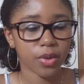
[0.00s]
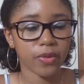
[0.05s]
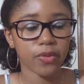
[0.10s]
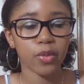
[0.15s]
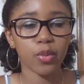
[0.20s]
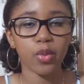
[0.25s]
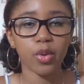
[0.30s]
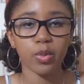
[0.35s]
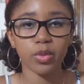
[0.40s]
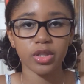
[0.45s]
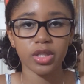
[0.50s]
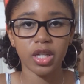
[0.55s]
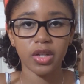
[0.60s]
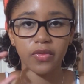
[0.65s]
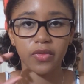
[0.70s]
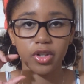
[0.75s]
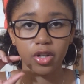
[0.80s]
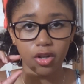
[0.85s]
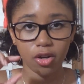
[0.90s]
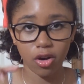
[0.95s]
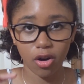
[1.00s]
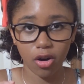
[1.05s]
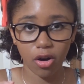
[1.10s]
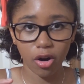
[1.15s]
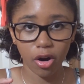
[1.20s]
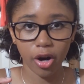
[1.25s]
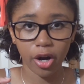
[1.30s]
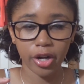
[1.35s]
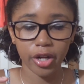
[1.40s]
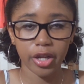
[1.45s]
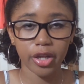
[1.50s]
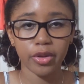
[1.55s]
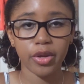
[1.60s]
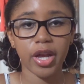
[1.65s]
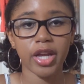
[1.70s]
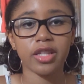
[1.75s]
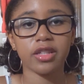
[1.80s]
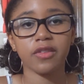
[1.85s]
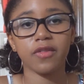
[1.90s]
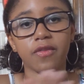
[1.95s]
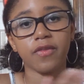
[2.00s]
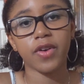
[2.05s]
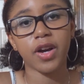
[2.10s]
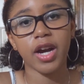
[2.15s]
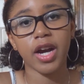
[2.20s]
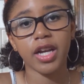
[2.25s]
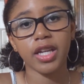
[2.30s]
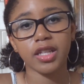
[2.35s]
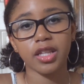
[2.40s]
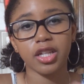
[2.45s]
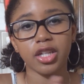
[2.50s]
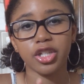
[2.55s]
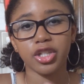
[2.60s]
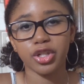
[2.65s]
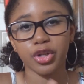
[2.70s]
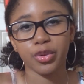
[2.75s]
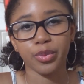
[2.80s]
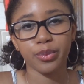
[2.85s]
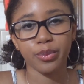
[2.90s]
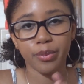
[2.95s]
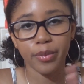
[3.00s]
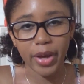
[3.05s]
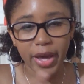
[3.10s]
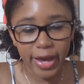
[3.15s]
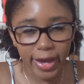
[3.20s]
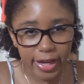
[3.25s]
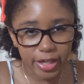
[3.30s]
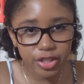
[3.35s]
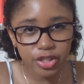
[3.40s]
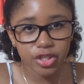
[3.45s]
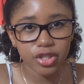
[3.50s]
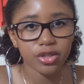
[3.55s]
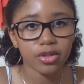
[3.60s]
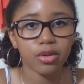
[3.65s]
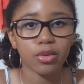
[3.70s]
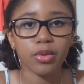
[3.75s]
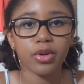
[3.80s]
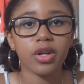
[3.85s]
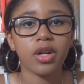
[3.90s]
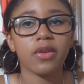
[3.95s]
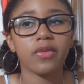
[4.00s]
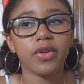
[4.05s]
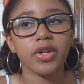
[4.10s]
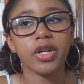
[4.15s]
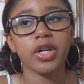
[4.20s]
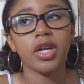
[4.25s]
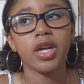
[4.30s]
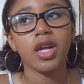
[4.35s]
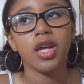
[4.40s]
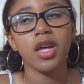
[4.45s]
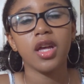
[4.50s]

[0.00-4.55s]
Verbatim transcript: everyone was given a card and you had to find like your match or whatever